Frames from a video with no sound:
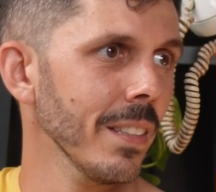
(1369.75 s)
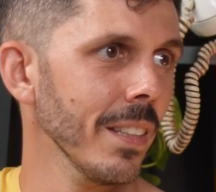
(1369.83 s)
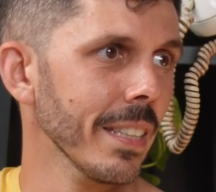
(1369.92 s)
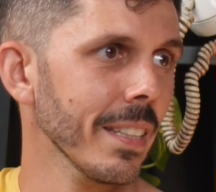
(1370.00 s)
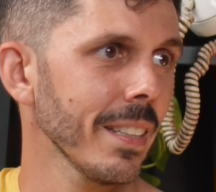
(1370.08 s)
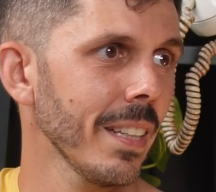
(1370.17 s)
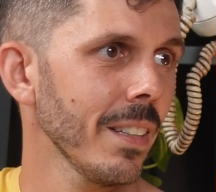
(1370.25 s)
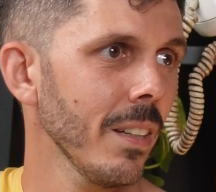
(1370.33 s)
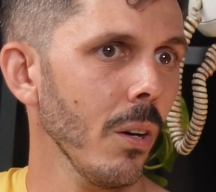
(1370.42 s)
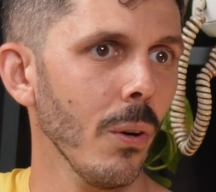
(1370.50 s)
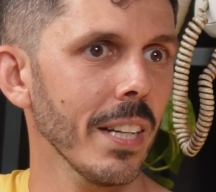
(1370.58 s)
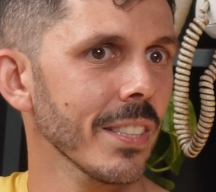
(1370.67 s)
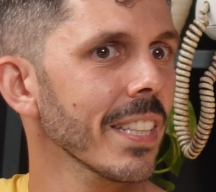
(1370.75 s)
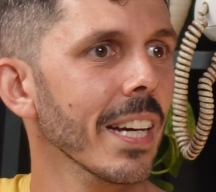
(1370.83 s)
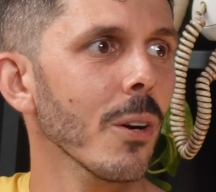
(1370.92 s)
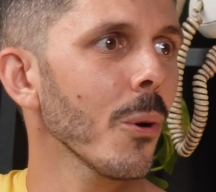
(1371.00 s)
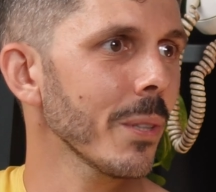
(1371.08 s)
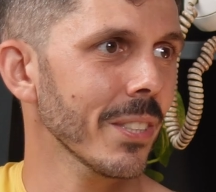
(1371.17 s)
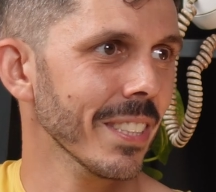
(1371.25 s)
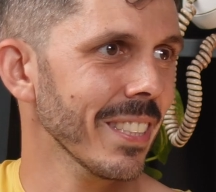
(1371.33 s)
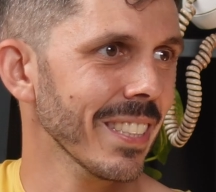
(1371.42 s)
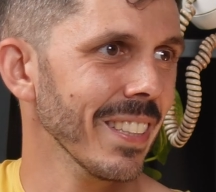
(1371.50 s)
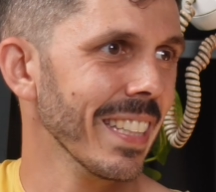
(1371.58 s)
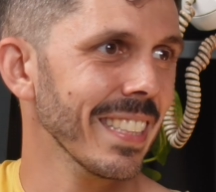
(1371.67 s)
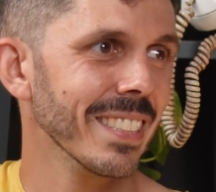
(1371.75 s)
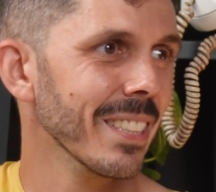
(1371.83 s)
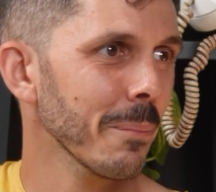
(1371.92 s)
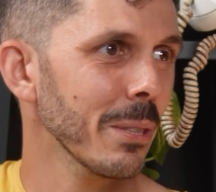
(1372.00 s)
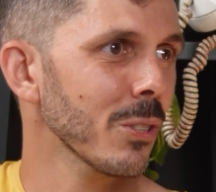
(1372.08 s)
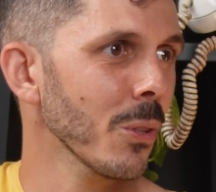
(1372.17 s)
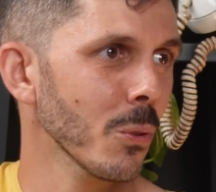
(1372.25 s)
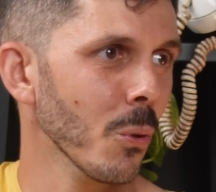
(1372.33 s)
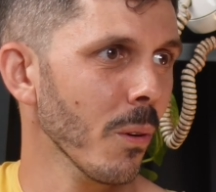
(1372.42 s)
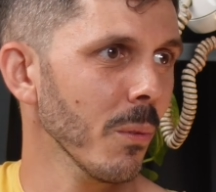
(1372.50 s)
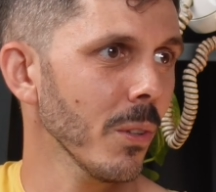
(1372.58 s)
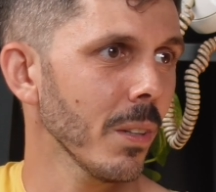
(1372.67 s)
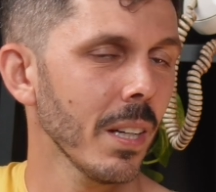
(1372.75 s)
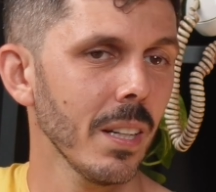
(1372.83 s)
Like, oh, hasn't that always existed? Like, it's going to be so normal.